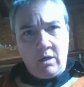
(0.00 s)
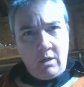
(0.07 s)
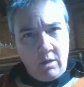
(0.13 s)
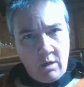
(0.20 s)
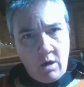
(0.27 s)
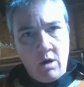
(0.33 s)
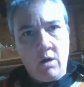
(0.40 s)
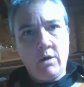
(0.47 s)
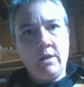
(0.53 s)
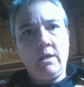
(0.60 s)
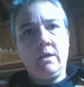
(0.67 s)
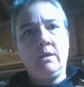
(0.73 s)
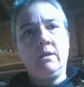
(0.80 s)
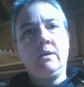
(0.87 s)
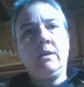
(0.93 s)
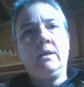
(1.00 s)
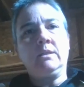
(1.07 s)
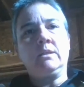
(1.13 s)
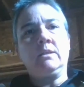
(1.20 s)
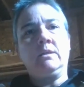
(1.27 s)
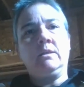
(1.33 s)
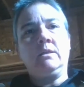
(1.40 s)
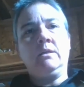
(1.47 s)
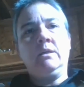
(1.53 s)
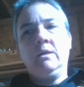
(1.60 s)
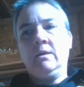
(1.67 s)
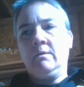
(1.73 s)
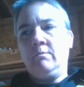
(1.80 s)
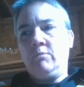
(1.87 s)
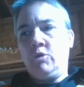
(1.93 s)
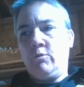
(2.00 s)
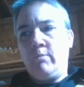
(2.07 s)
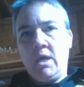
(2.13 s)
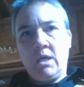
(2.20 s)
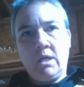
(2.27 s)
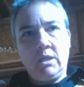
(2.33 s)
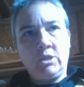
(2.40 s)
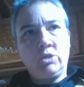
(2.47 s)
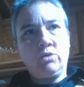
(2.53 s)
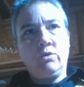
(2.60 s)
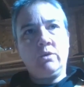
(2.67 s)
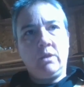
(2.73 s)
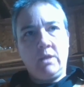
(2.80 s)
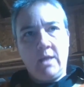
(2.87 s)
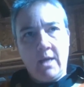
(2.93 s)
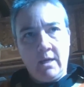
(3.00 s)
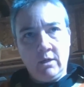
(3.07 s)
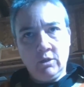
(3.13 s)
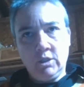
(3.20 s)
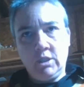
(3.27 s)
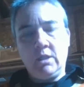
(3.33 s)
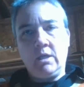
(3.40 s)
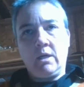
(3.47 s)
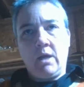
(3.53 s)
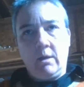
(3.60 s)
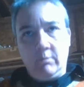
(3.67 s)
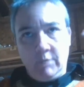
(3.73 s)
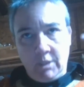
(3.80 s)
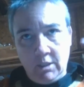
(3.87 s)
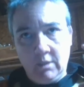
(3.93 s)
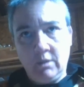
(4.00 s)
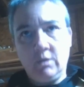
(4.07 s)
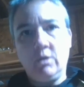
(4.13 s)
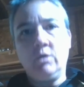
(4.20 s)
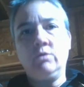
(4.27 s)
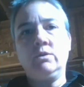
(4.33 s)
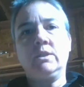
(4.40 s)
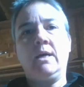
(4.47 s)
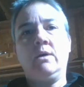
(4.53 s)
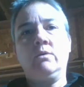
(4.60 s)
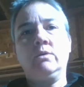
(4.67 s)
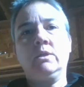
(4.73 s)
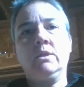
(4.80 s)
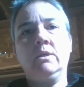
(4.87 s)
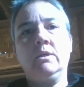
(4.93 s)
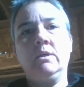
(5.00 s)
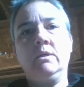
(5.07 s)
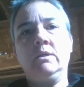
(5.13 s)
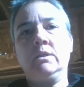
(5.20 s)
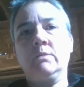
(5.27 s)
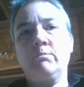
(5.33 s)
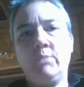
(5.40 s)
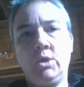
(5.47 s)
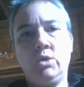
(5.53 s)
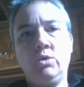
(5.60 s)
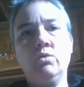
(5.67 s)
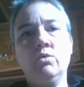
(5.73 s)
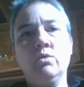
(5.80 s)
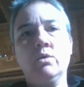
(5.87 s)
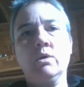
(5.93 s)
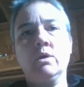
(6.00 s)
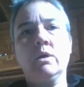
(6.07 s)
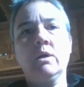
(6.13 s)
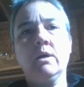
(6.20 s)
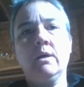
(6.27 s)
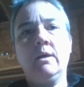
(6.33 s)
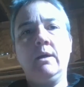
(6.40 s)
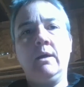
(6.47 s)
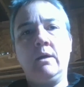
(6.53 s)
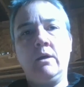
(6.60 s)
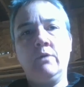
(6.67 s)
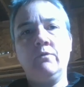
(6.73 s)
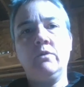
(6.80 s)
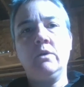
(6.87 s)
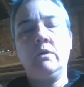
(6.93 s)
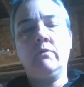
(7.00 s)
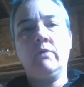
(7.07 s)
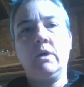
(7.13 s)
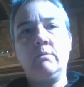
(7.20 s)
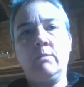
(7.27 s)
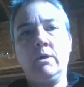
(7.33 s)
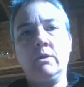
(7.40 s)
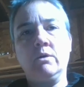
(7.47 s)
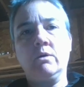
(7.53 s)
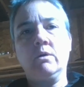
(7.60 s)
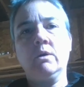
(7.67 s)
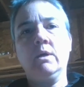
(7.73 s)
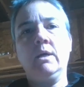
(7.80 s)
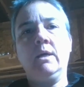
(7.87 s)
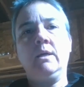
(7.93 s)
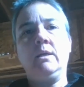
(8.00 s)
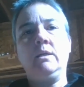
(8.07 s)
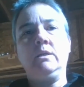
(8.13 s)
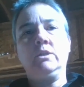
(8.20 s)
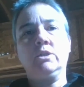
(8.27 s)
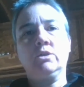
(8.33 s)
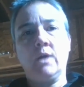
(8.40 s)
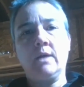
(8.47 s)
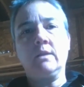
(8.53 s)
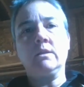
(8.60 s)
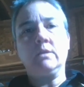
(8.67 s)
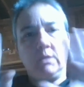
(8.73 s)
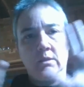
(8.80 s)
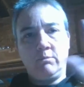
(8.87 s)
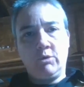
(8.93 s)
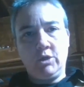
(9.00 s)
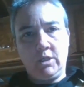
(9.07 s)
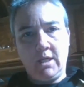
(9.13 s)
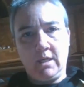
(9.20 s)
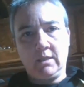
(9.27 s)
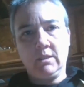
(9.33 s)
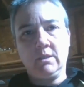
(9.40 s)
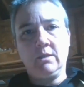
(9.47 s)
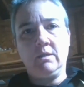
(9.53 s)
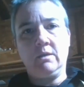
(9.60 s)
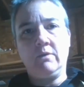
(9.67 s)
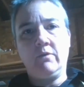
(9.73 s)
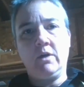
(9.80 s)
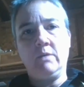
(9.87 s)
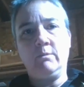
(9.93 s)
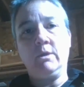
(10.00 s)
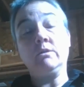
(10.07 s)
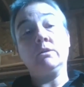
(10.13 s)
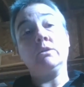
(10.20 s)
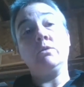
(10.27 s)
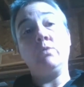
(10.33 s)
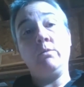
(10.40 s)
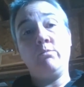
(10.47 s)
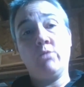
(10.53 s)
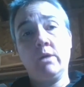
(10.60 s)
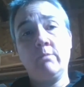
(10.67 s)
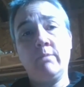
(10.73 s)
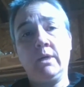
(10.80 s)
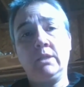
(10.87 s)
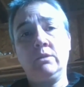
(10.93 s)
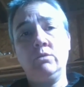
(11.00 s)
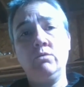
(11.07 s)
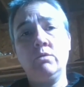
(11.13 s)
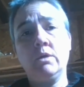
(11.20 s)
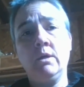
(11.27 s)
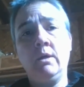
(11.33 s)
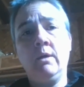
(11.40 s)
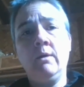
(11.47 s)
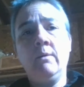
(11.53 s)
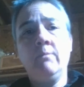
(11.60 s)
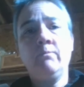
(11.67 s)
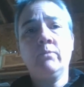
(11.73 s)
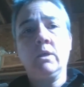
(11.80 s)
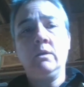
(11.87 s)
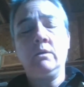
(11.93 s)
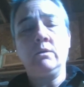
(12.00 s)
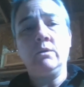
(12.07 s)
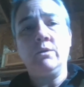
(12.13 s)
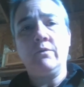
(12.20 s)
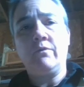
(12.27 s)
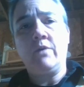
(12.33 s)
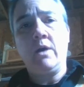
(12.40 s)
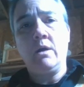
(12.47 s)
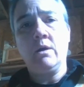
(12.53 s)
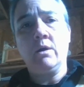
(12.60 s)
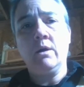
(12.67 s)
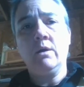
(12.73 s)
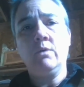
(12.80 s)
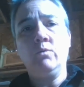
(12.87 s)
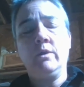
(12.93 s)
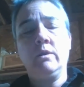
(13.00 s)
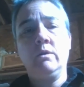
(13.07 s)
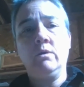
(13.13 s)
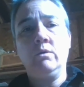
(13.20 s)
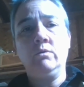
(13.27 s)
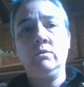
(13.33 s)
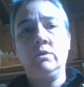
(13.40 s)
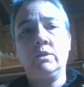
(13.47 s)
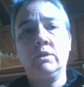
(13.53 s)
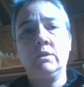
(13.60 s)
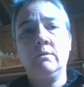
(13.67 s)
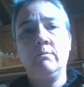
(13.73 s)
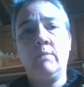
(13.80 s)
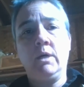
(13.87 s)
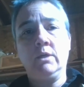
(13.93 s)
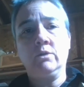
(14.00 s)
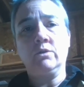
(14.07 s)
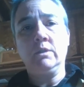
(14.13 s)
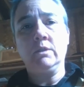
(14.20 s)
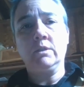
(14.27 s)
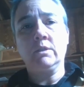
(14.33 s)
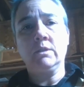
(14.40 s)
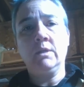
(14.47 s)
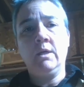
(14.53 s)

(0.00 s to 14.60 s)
guardian, as a, making sure that the energy that comes in and goes out is pure and of the Divine Mother, and he strengthens and protects the Divine Mother. So we bring Batuk into the fire with those mantras,